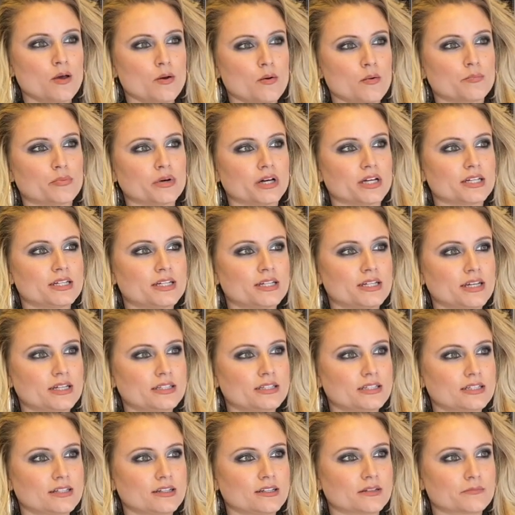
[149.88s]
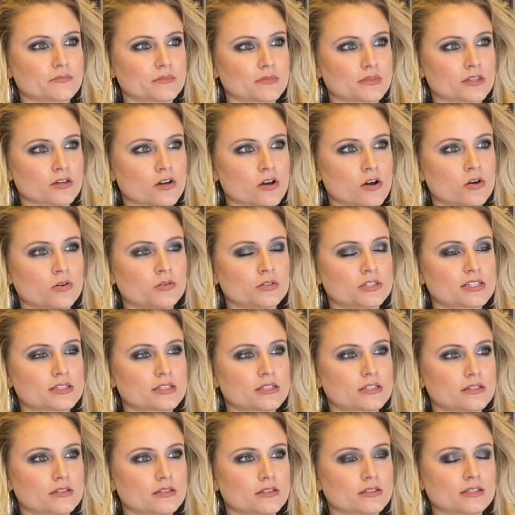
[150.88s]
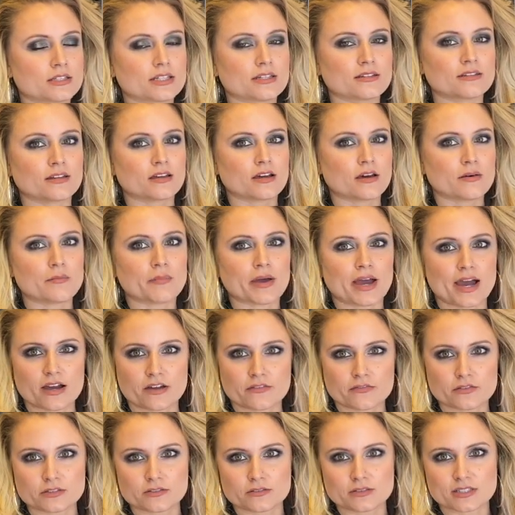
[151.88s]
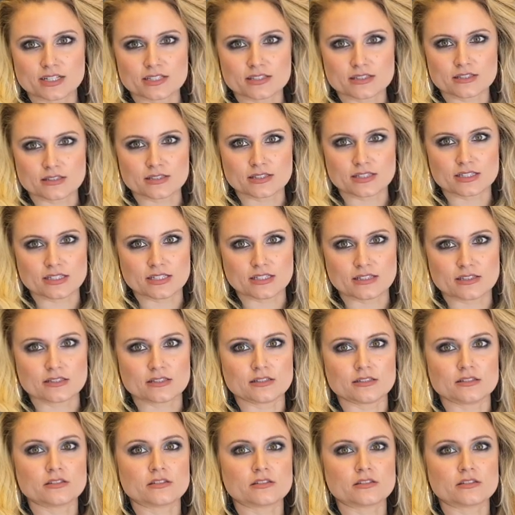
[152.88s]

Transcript: But it ended up, the host didn't come back for the rest of the season.